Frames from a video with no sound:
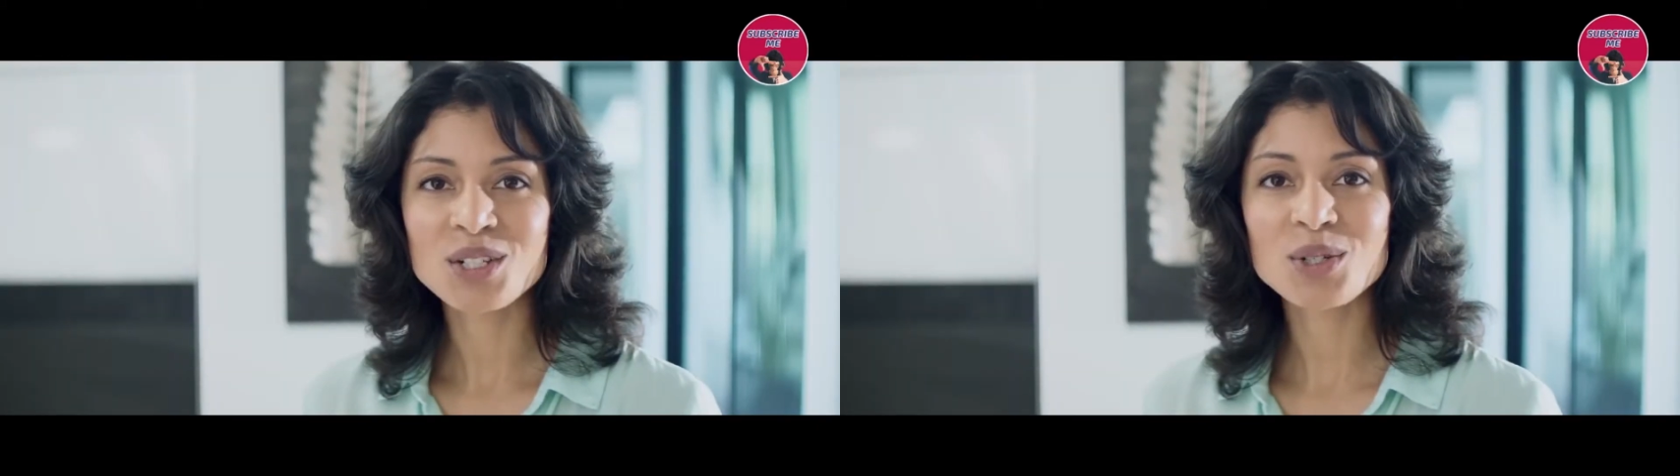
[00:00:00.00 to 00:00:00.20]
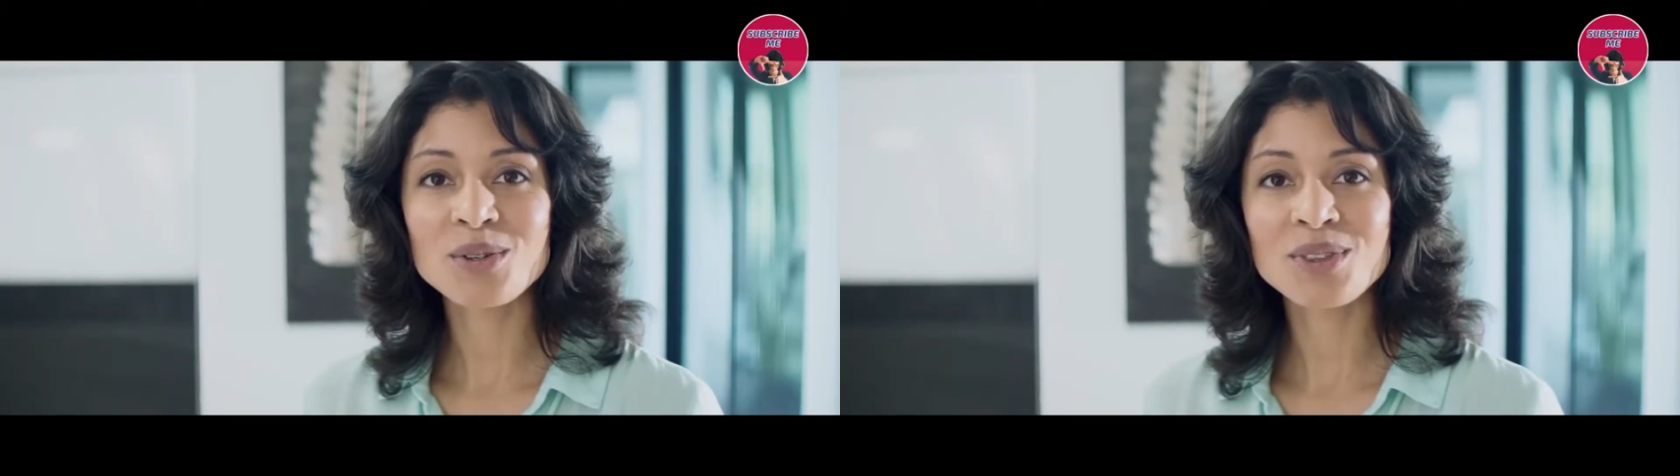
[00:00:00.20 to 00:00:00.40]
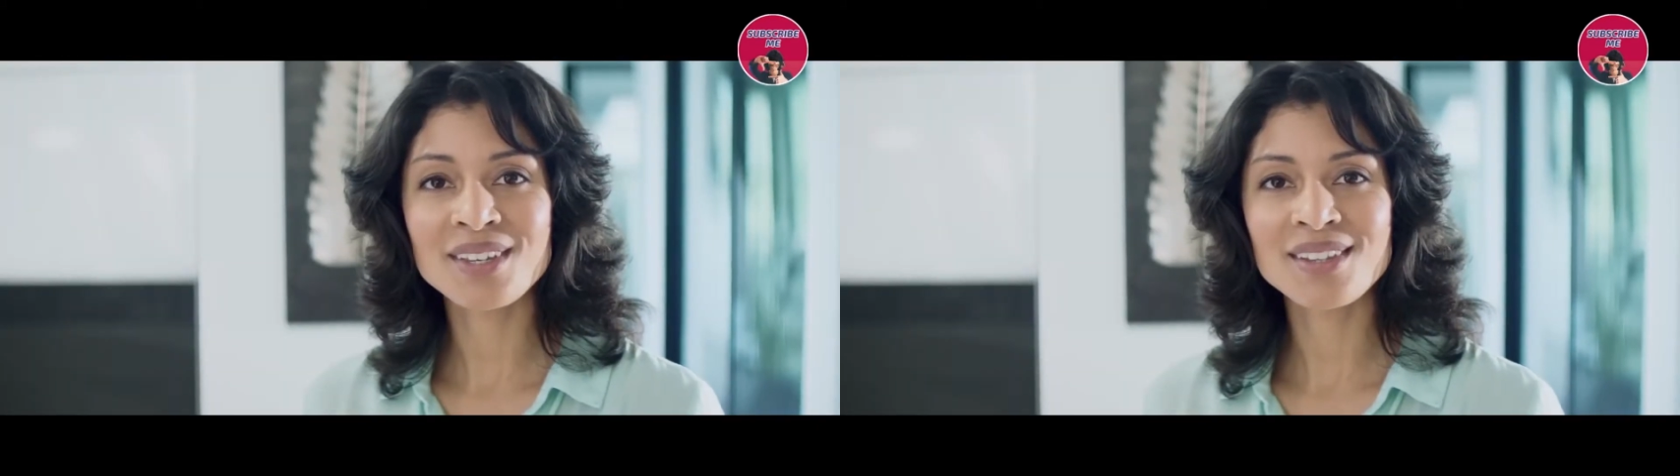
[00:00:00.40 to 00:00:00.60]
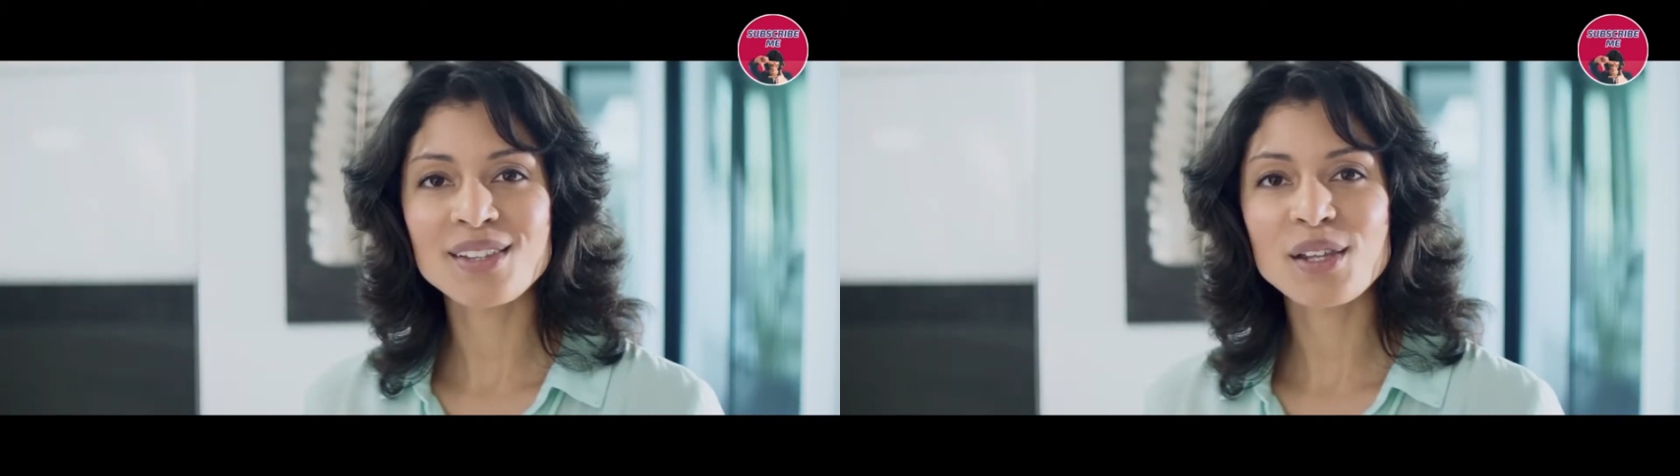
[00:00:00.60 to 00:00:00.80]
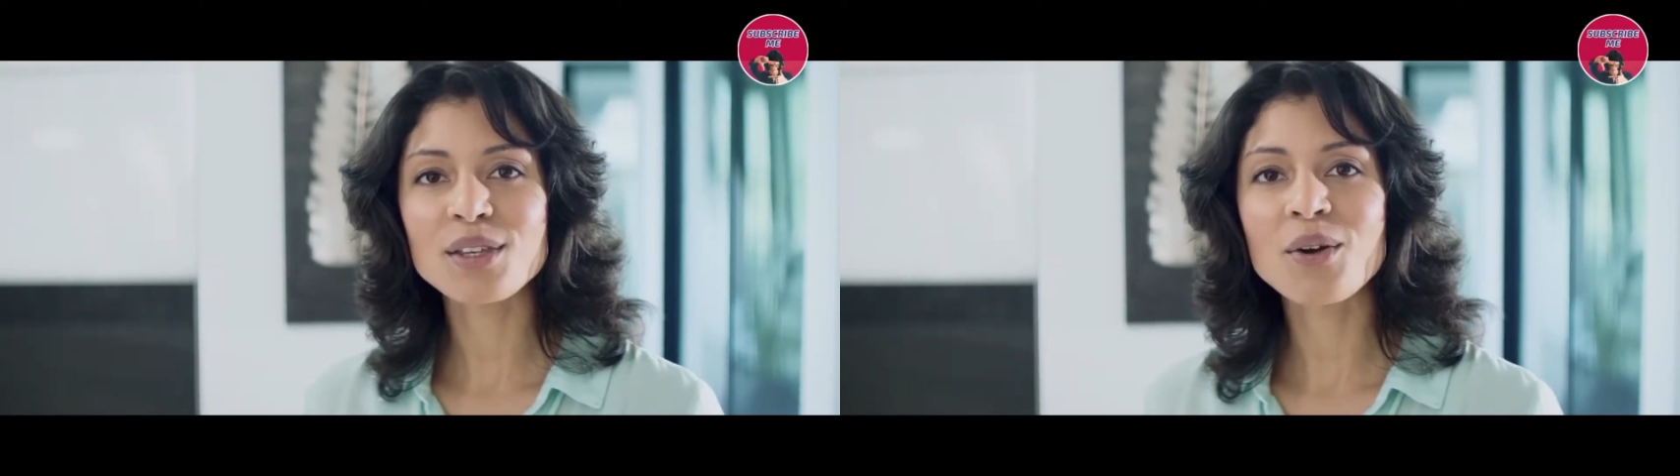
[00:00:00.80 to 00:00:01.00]
Truth
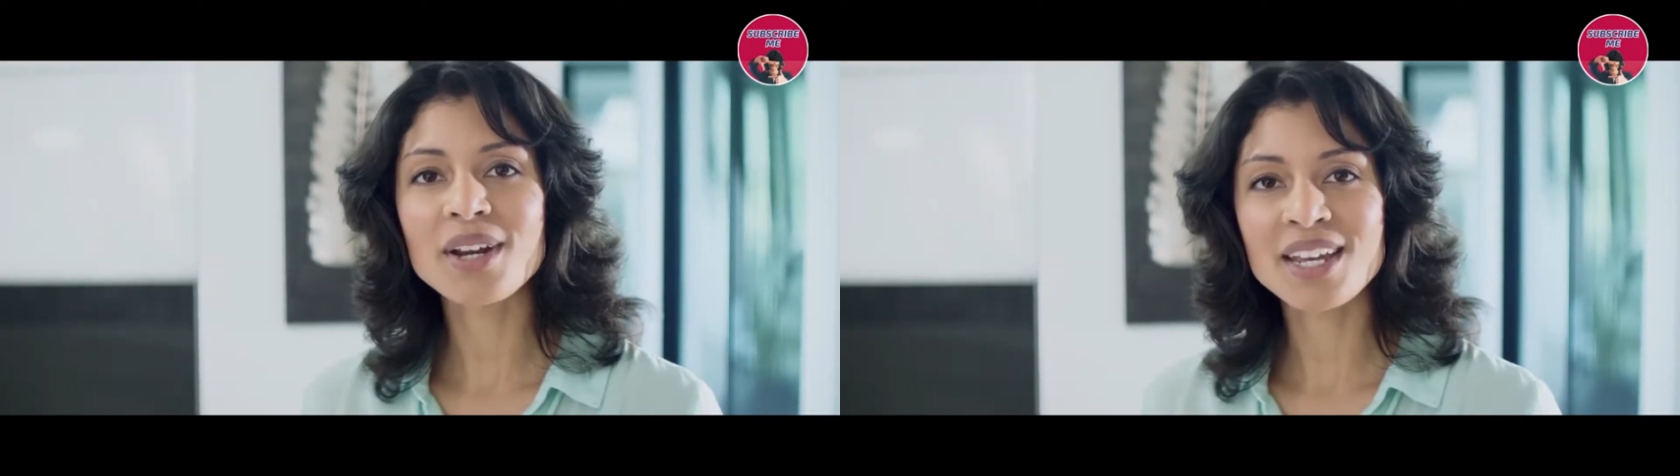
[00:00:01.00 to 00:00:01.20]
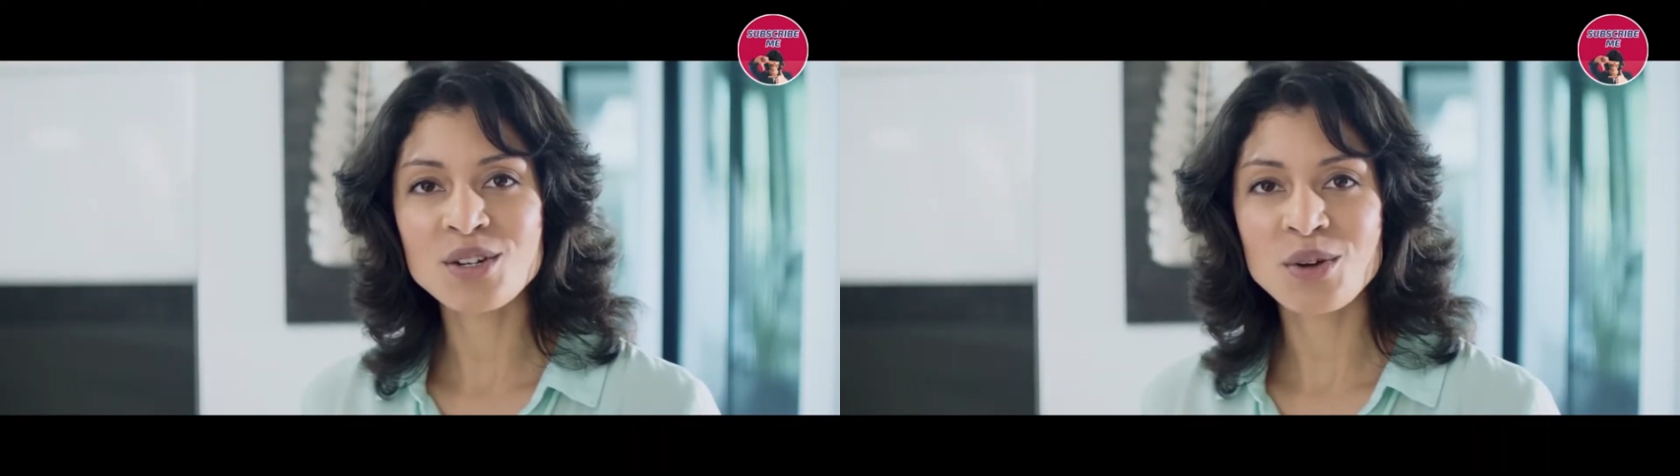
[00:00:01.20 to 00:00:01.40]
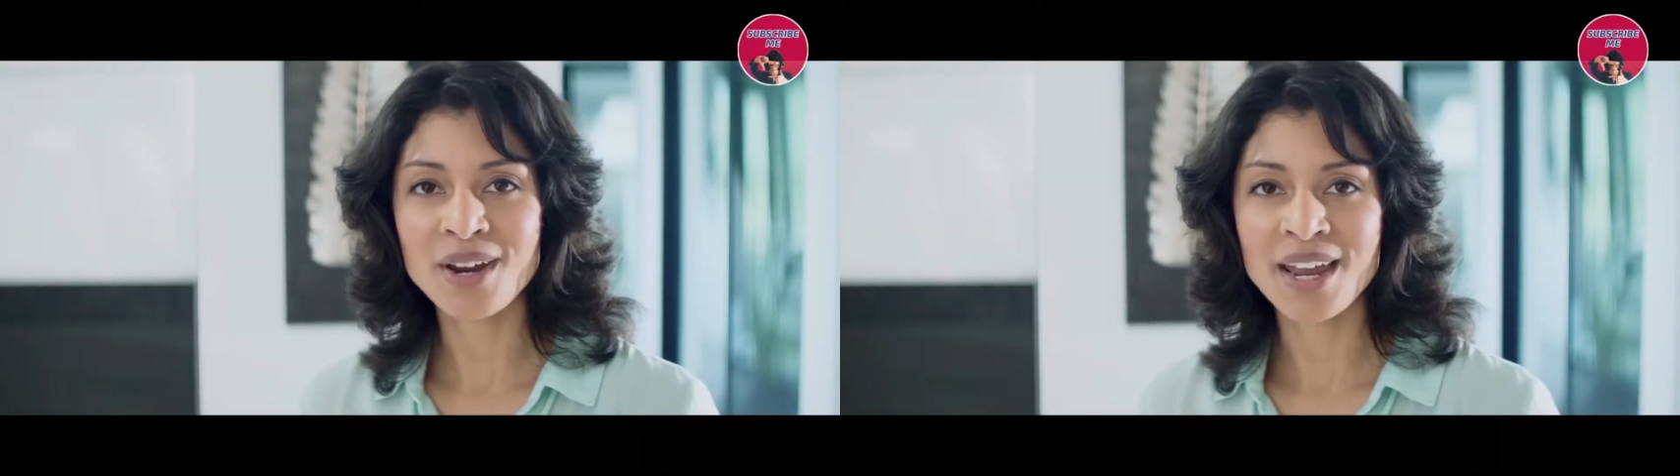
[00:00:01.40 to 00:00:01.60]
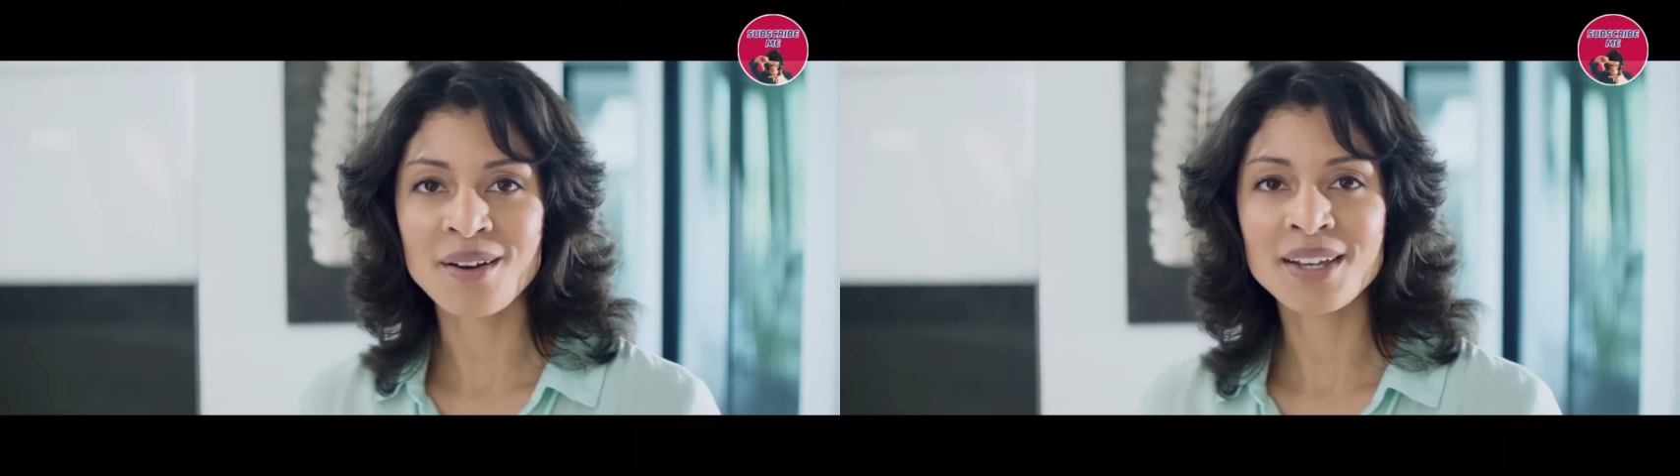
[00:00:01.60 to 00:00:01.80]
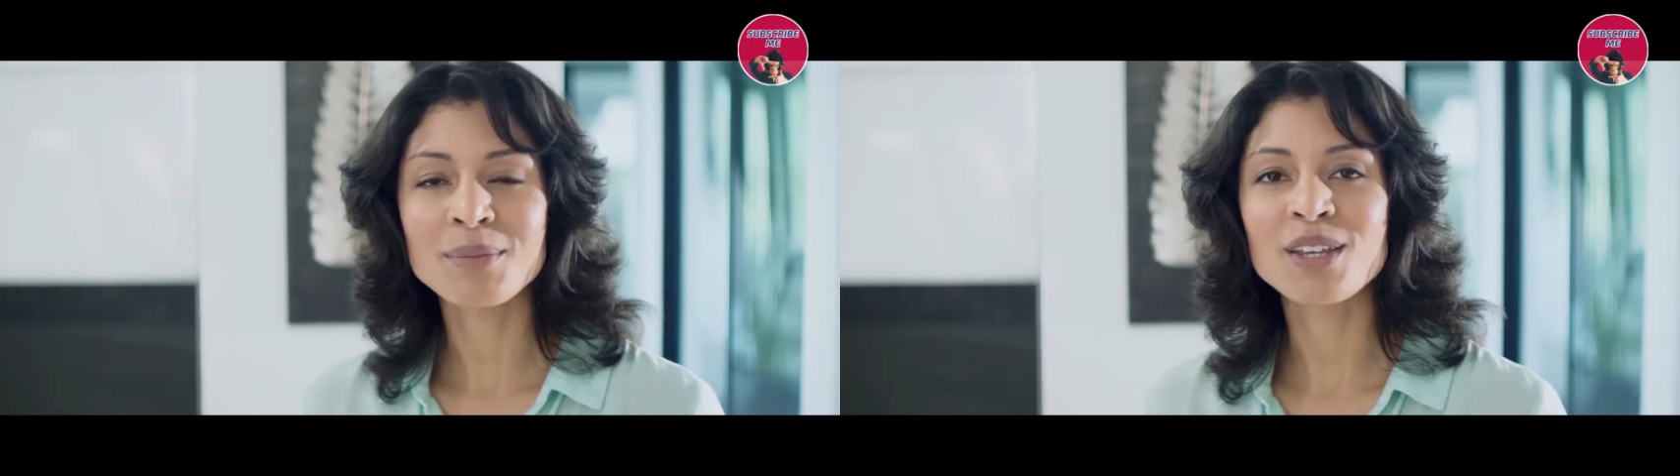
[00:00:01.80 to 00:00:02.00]
is, your indoor
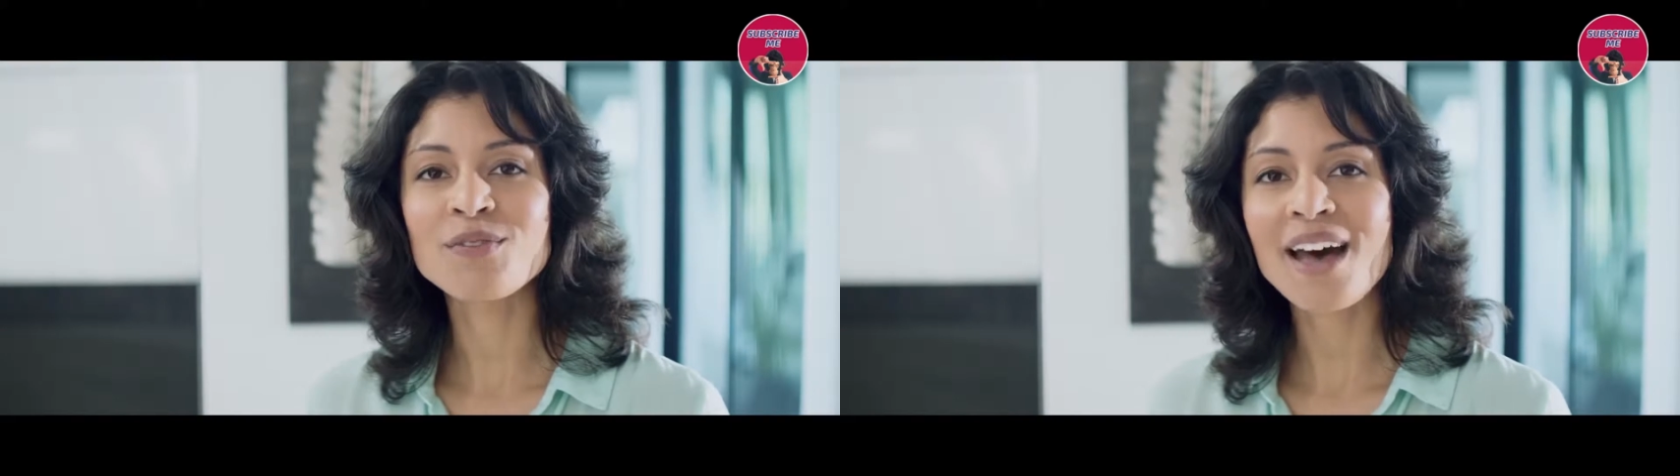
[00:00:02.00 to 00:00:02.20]
air can be